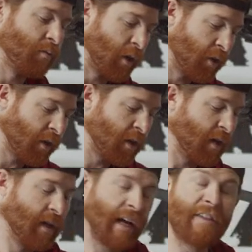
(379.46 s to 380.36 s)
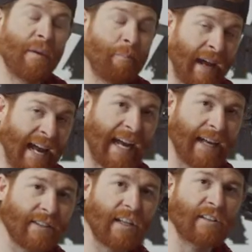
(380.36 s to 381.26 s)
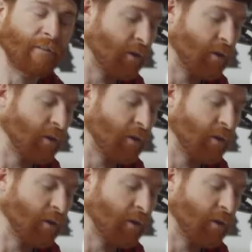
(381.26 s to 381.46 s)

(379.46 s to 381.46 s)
the rotor and the pads is